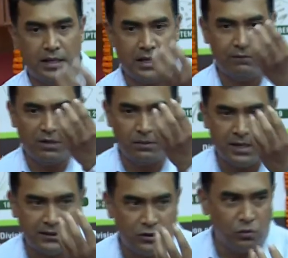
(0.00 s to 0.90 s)
A will
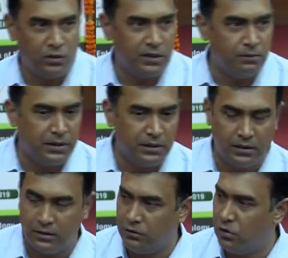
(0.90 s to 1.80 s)
pass through a
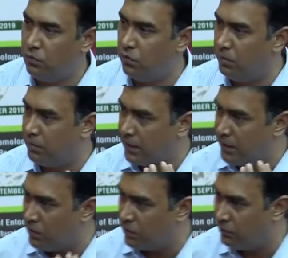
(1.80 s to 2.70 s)
uh, uniform
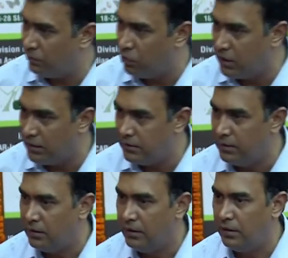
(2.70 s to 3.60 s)
gradient of voltage,
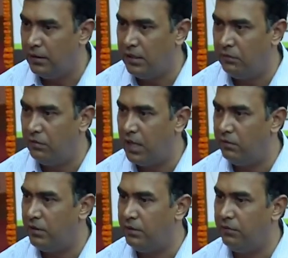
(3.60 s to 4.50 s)
it will have a
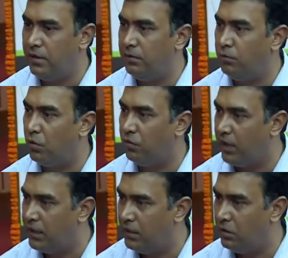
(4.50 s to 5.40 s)
different
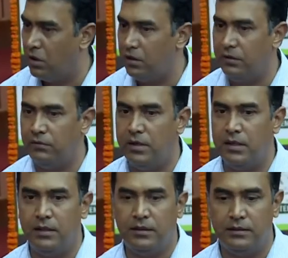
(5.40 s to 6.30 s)
profile or a
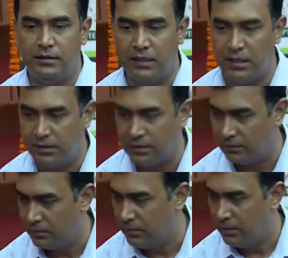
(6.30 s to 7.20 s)
different signature,
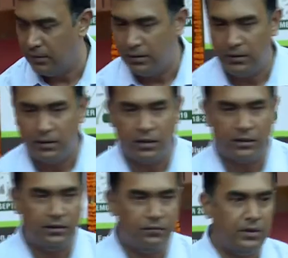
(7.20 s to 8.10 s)
a
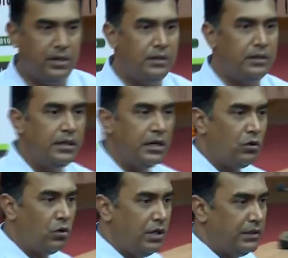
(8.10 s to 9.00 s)
different
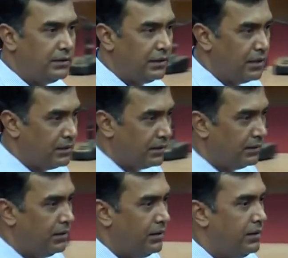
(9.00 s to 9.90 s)
electronic signature.
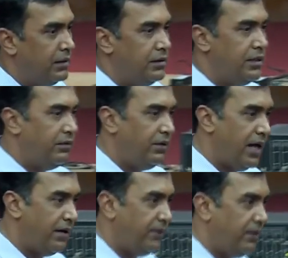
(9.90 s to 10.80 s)
G will
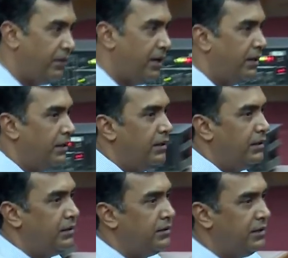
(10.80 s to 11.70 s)
have different,
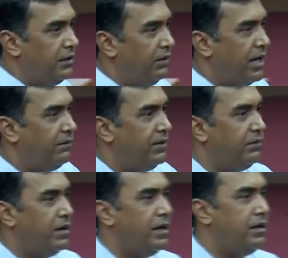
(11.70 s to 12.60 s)
C will have
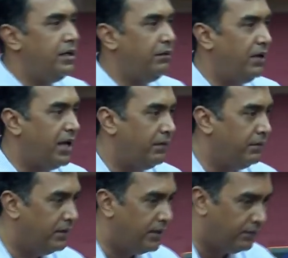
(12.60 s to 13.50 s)
different and T will have
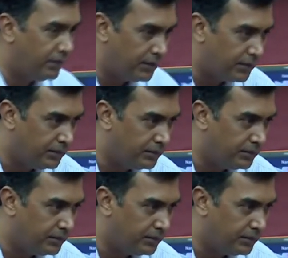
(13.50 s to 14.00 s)
different.